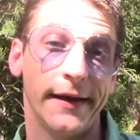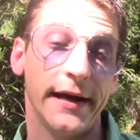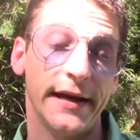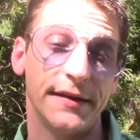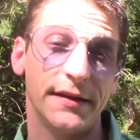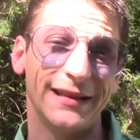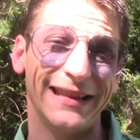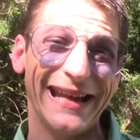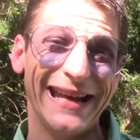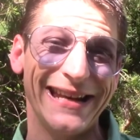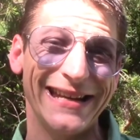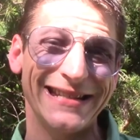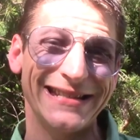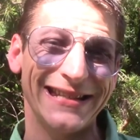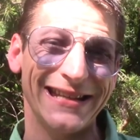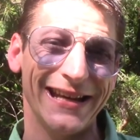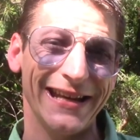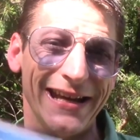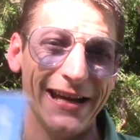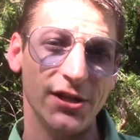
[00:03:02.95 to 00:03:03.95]
In the latest
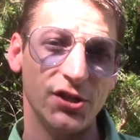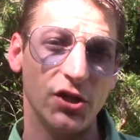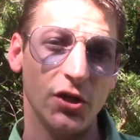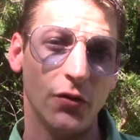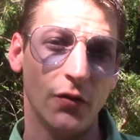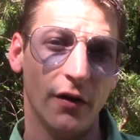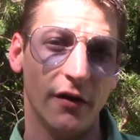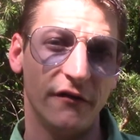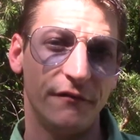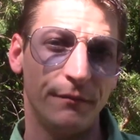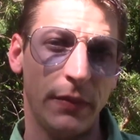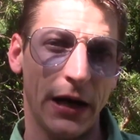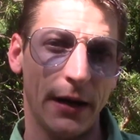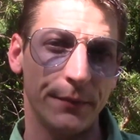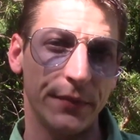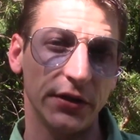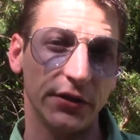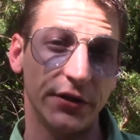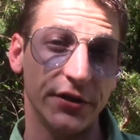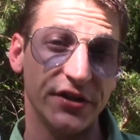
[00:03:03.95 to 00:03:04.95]
issue of
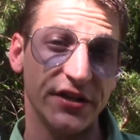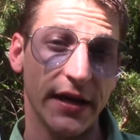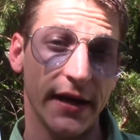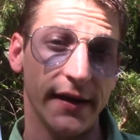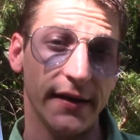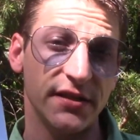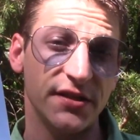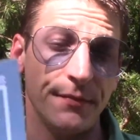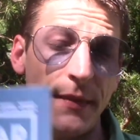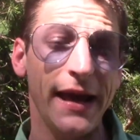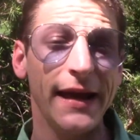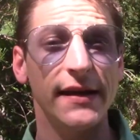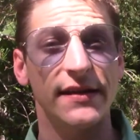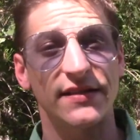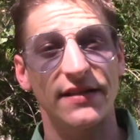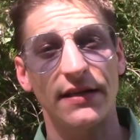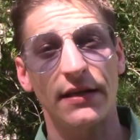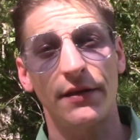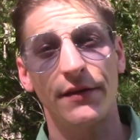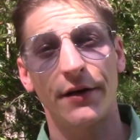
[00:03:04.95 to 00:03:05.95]
Popular Science
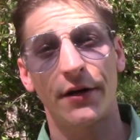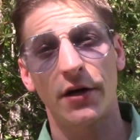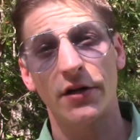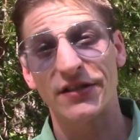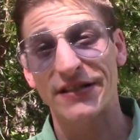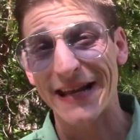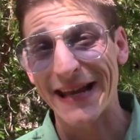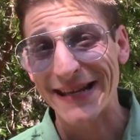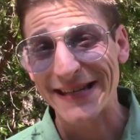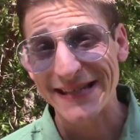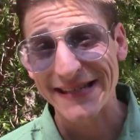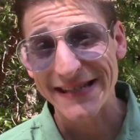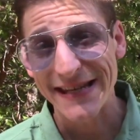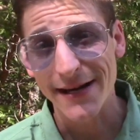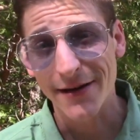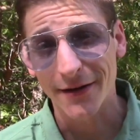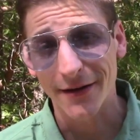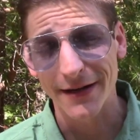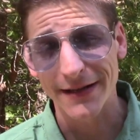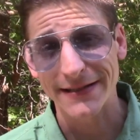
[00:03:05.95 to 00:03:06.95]
magazine, there is a
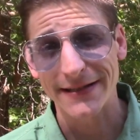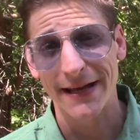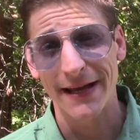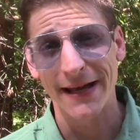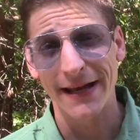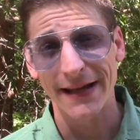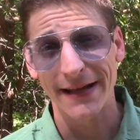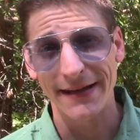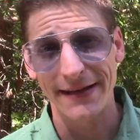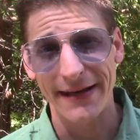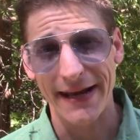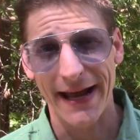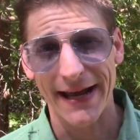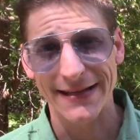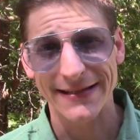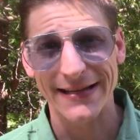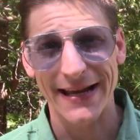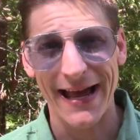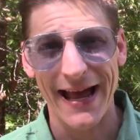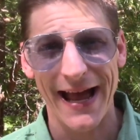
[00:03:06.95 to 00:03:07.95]
secret
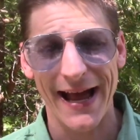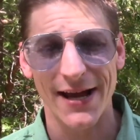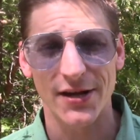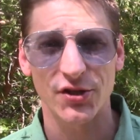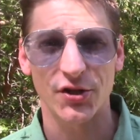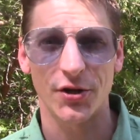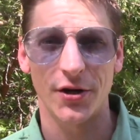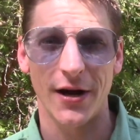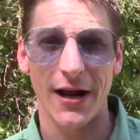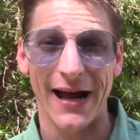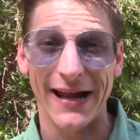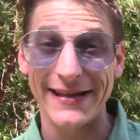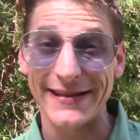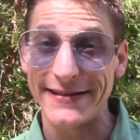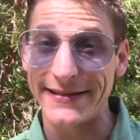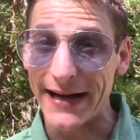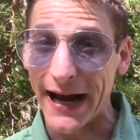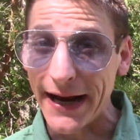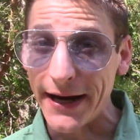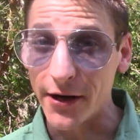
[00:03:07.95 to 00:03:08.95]
NASA astronaut
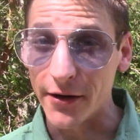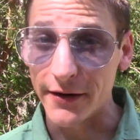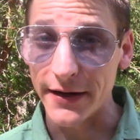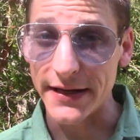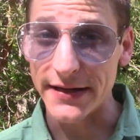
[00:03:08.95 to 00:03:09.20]
diary